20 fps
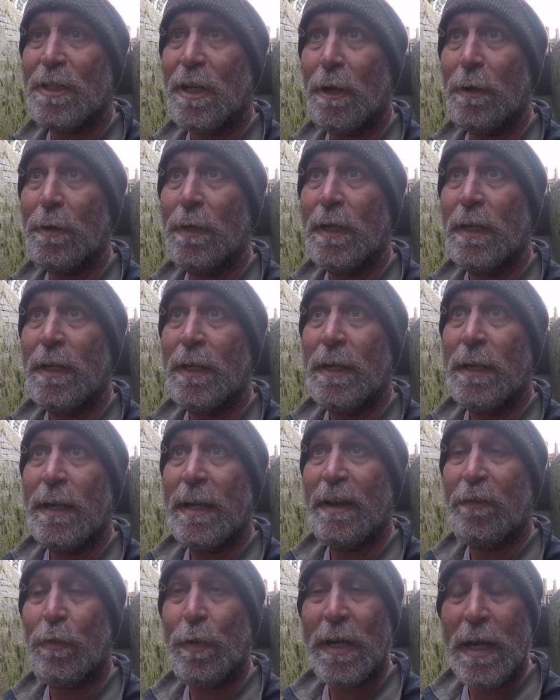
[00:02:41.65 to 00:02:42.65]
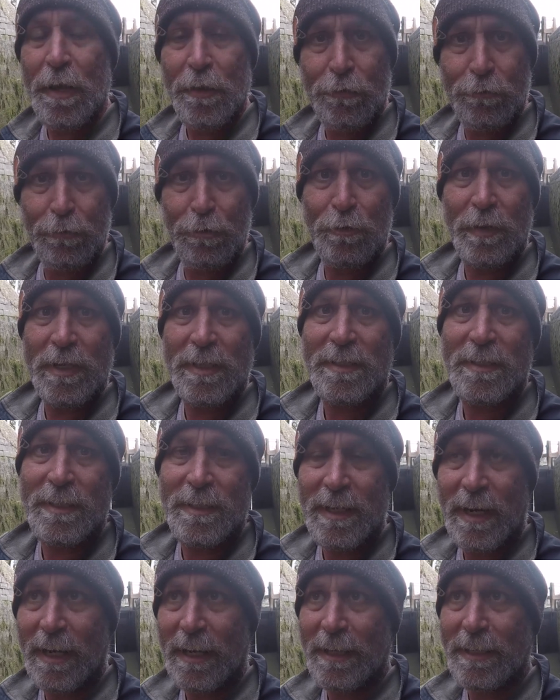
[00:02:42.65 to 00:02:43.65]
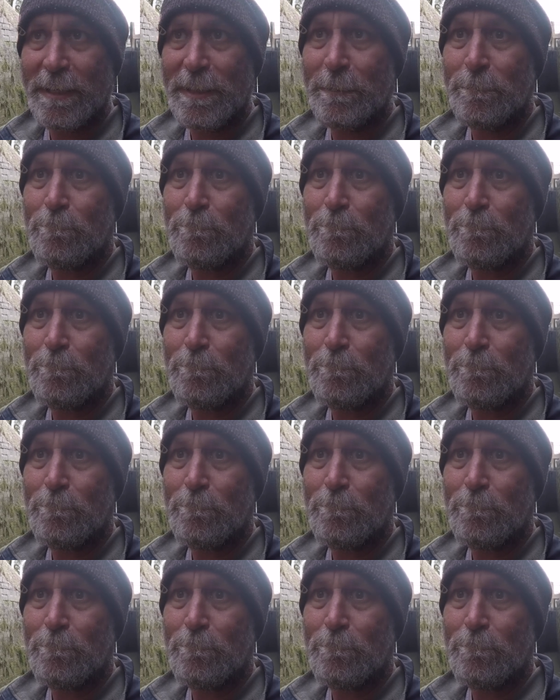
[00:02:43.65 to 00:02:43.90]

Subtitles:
So if we get through this today,